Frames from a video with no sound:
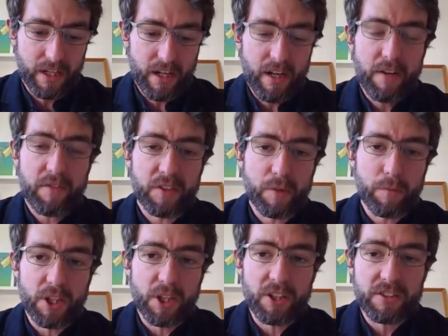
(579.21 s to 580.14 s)
For the
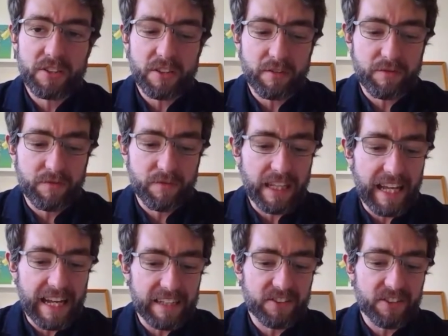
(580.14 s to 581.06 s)
blood of
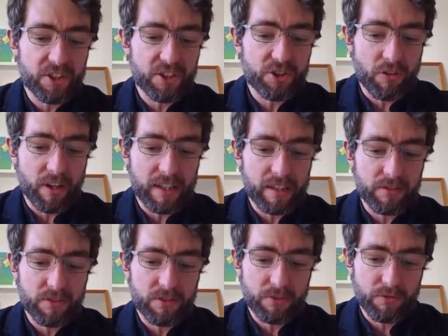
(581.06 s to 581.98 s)
lads at
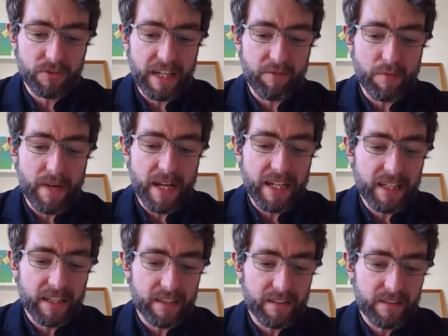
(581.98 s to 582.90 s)
trials who'll never
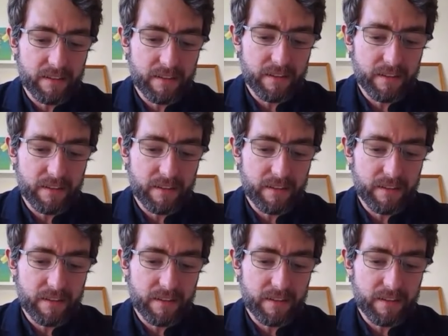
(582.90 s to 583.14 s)
make it,